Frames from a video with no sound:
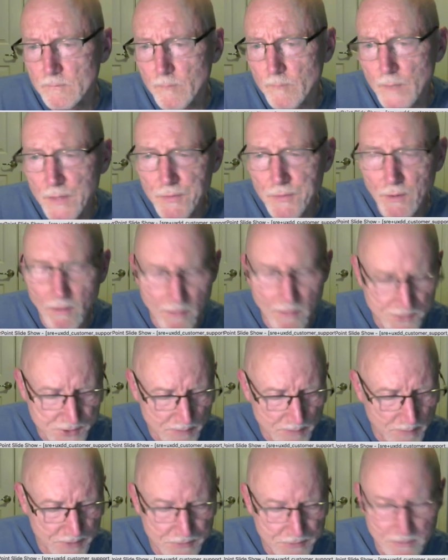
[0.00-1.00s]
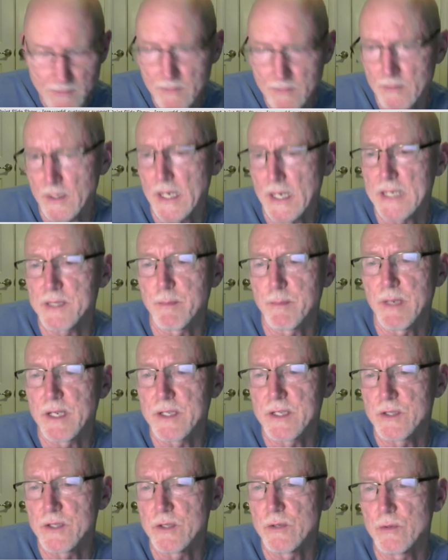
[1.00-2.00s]
There are some other
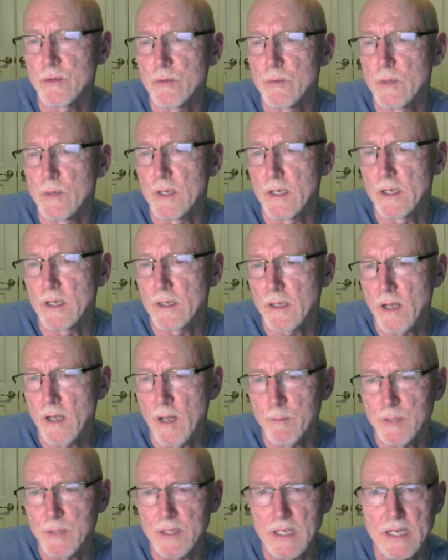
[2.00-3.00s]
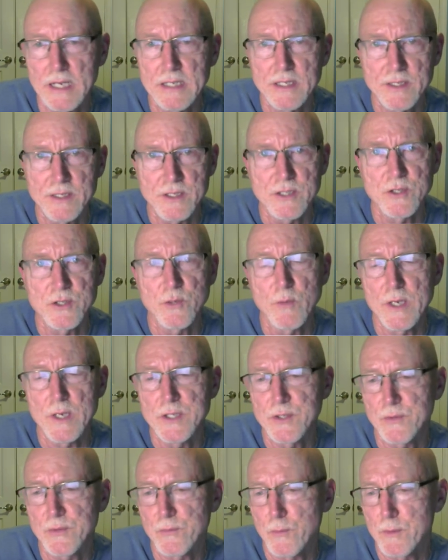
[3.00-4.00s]
aspects to complicating
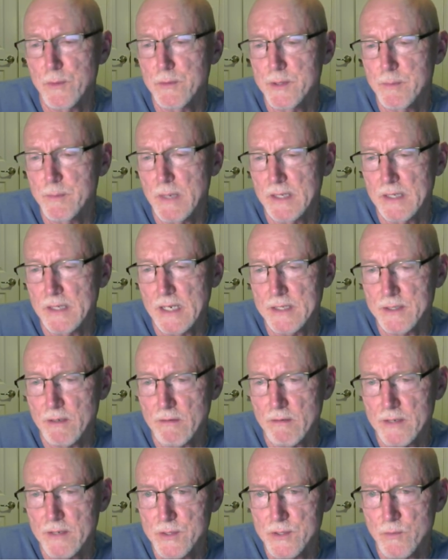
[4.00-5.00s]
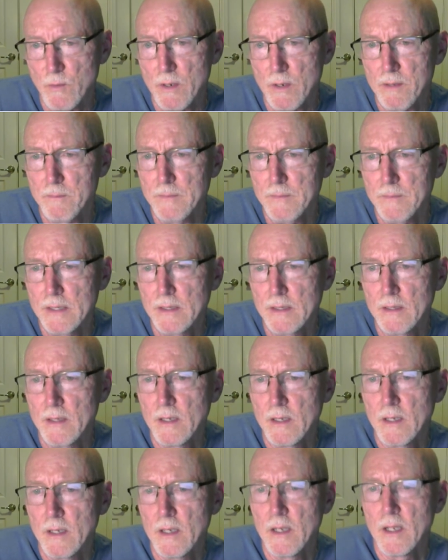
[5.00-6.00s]
situations with respect to SRE as well.
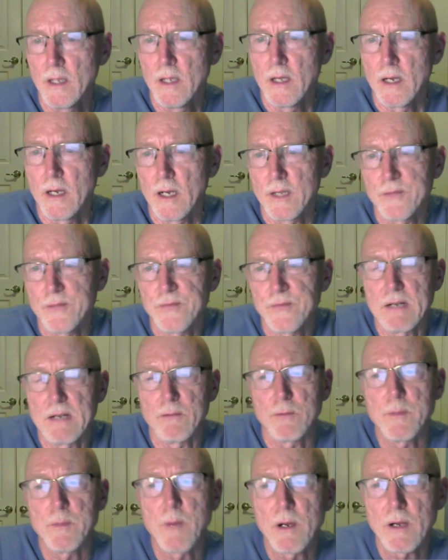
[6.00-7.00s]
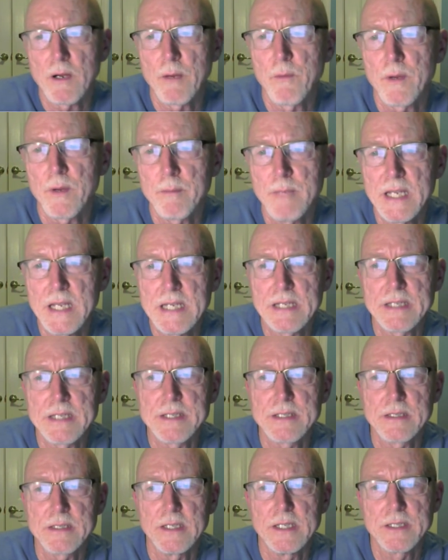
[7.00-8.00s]
The final remark I want to make
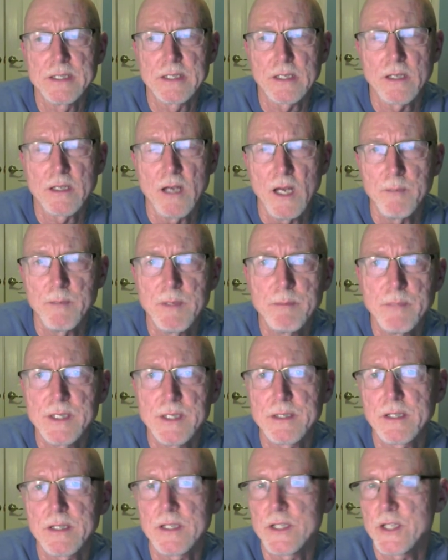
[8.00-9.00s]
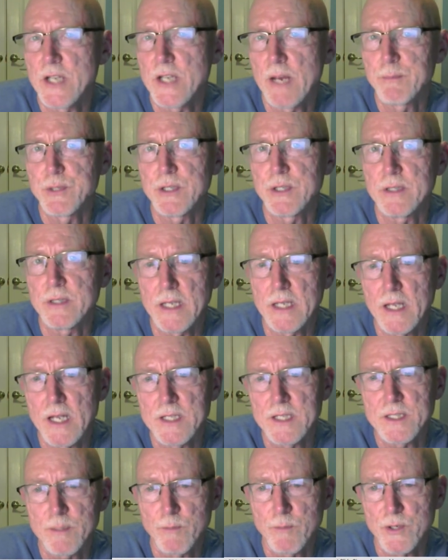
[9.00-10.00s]
is it's a common misconception that
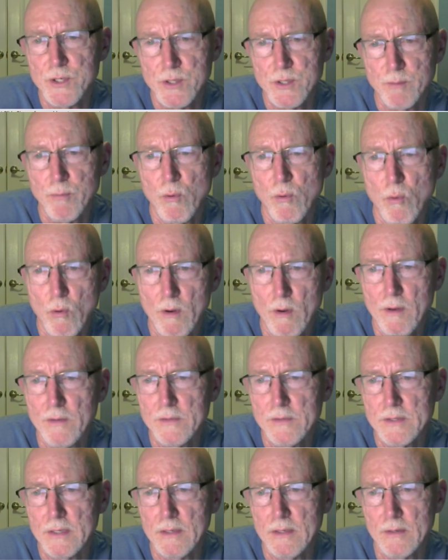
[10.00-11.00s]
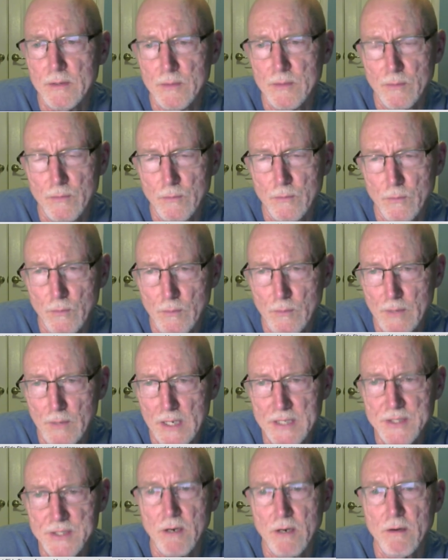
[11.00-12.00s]
customer support or
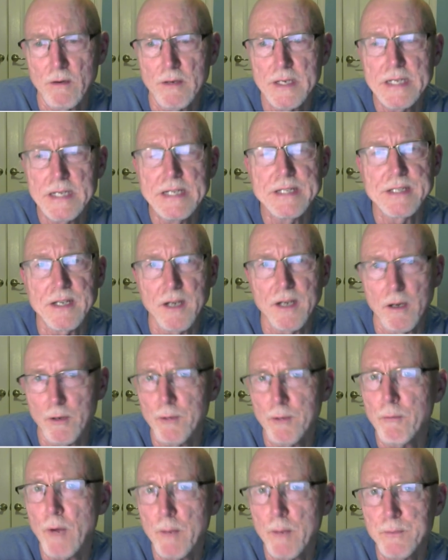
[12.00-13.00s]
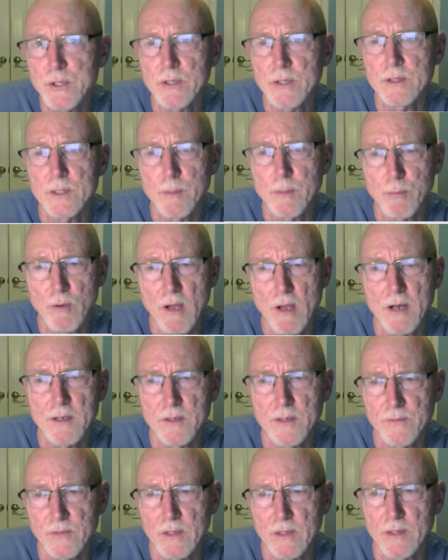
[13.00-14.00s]
SRE is an interruption to
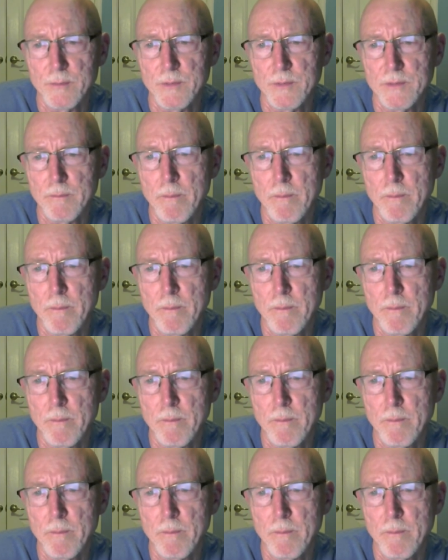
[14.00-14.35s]
product development.